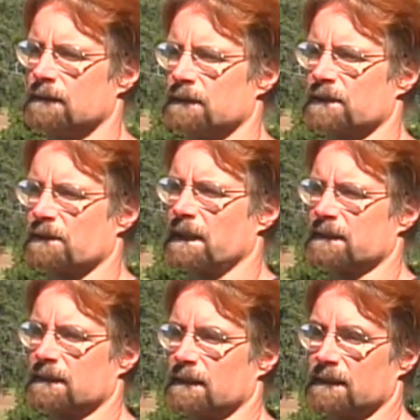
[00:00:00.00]

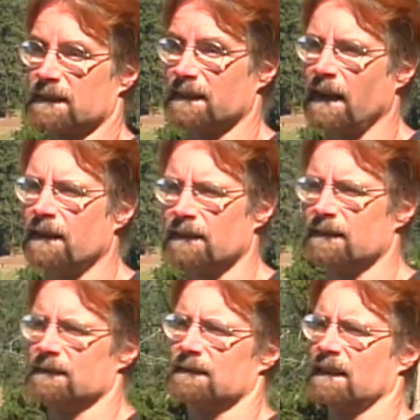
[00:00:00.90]
Stress is
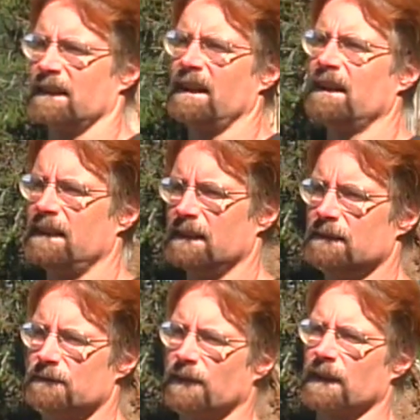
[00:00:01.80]
inherent in any
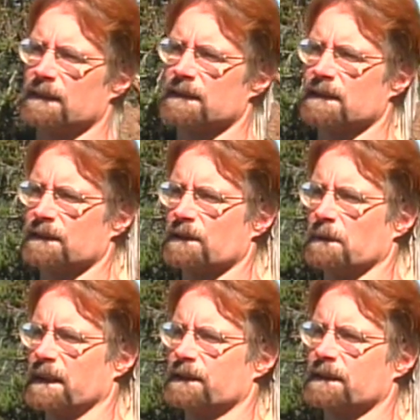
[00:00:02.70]
fire
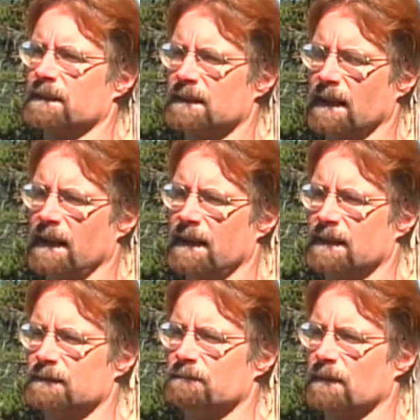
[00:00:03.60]
situation,
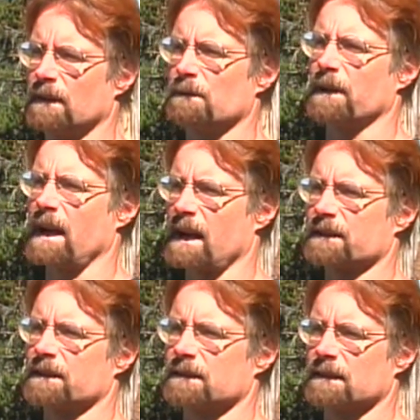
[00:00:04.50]
and the
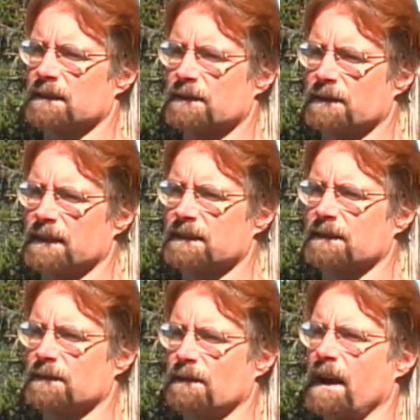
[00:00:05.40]
reactions to stress
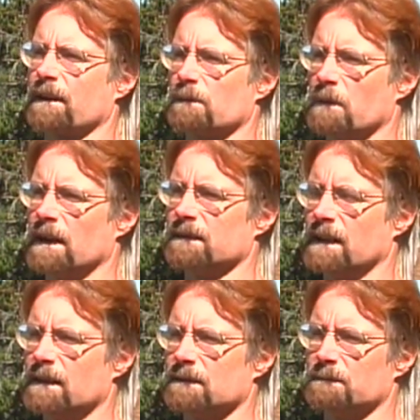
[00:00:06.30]
are rather well
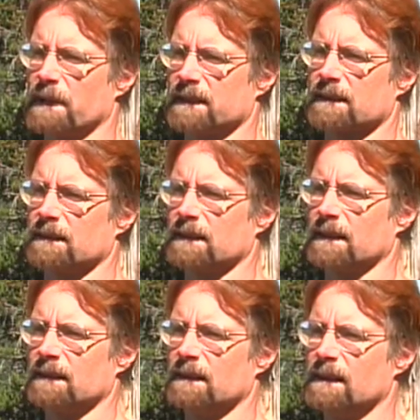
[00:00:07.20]
known.
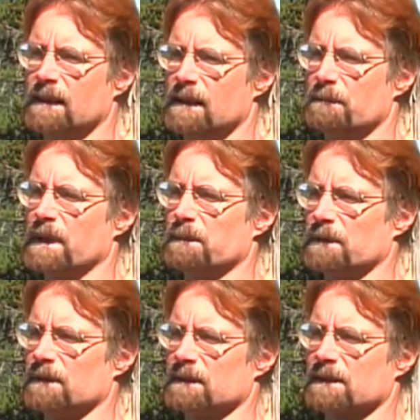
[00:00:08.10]
Basically,
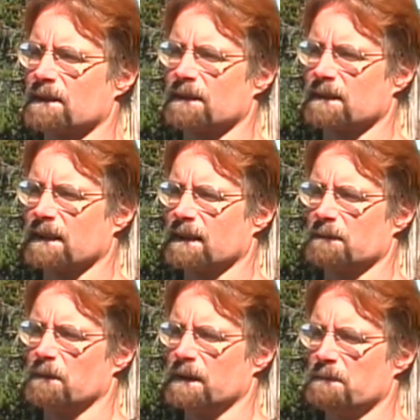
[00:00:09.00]
people start to
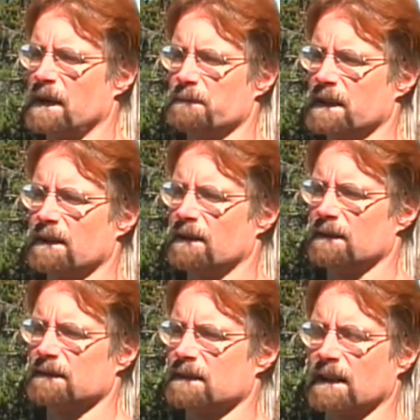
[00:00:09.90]
get what might be
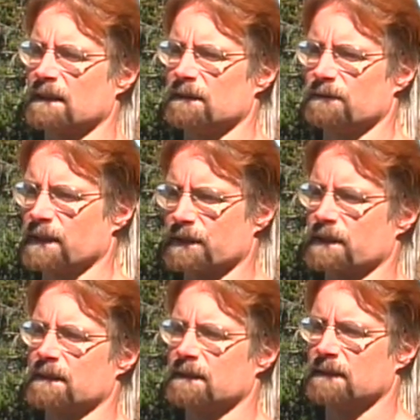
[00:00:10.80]
called tunnel
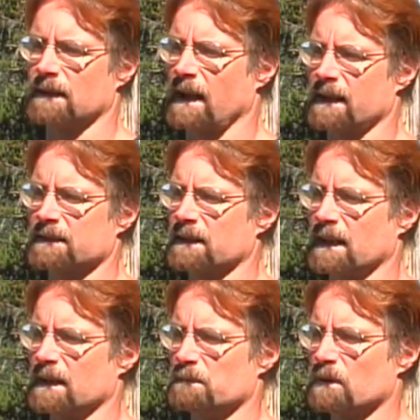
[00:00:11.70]
vision as they
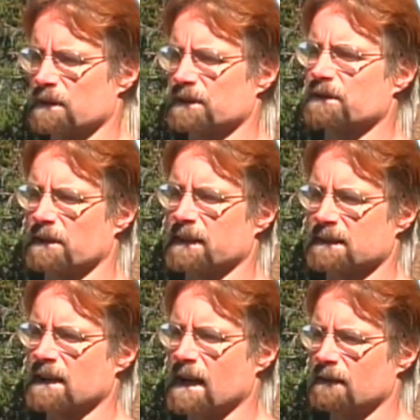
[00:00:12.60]
get more
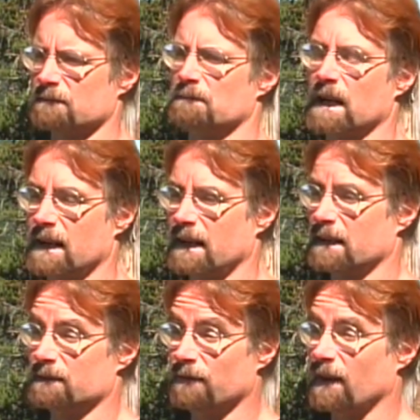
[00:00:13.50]
stressed out by
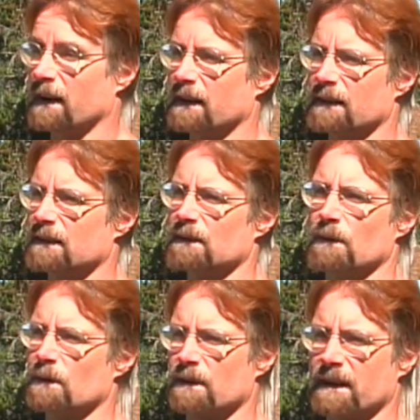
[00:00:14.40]
a fire
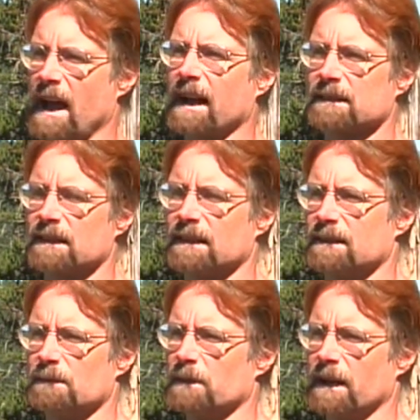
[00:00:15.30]
or an accident
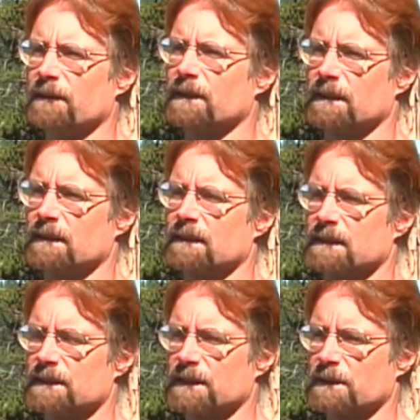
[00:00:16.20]
or whatever the
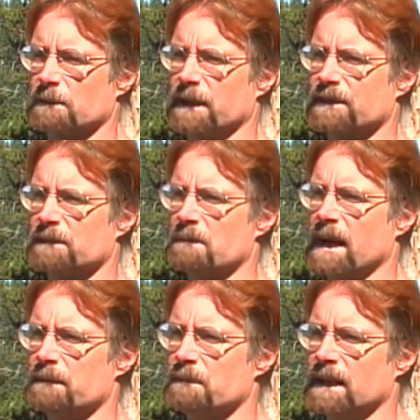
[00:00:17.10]
situation
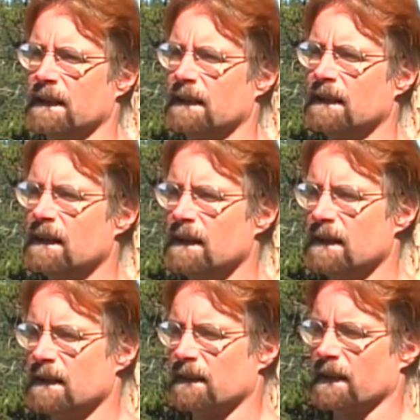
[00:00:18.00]
might be.
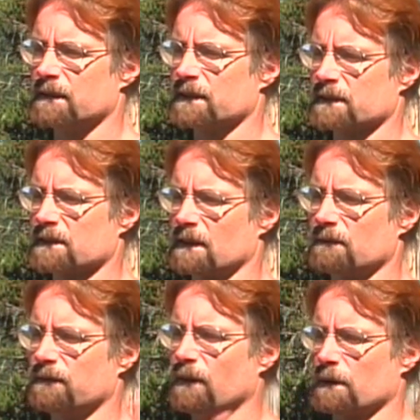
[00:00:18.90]
They just start
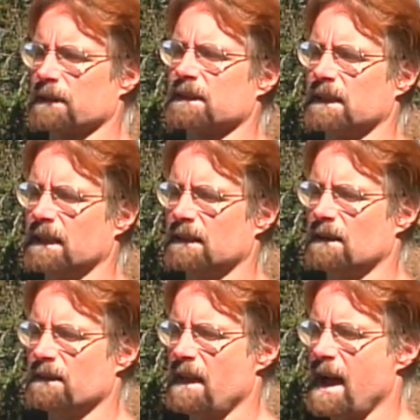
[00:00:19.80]
focusing in
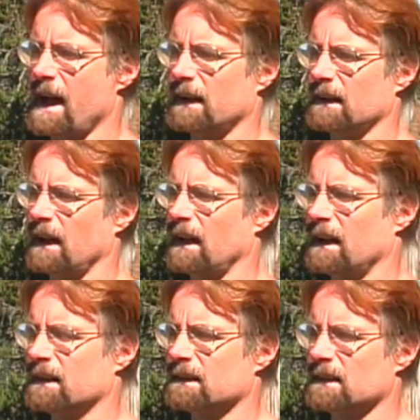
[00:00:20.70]
on that,
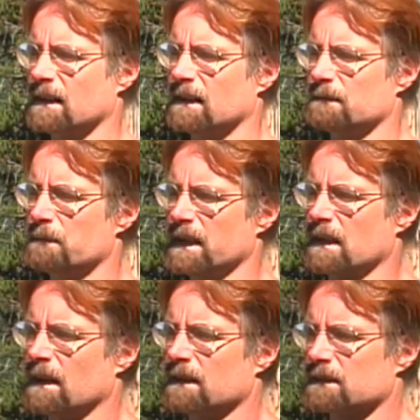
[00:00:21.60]
and uh,
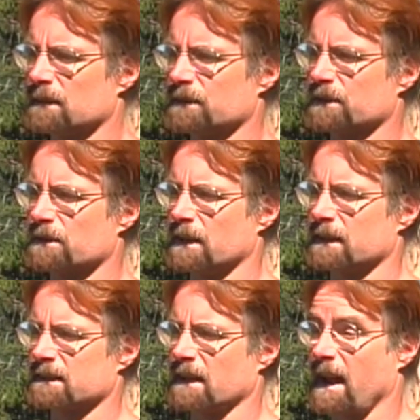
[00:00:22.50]
because of
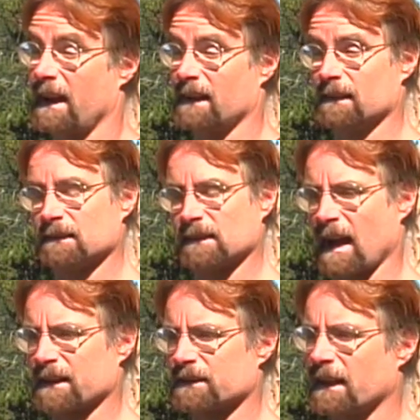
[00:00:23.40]
stress, they
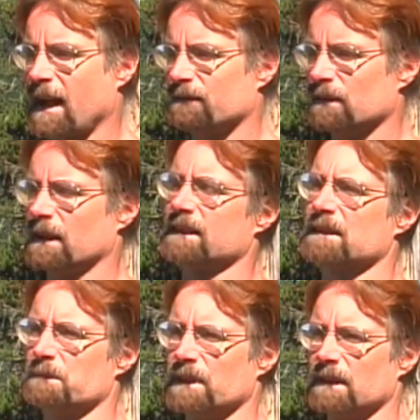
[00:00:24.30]
actually have less
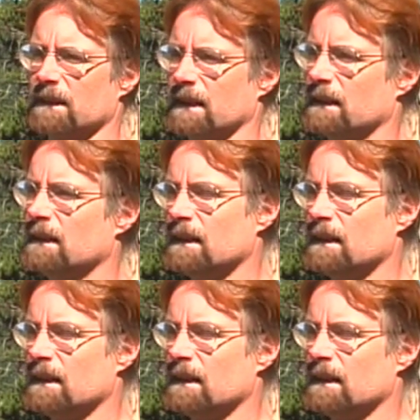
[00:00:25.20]
ability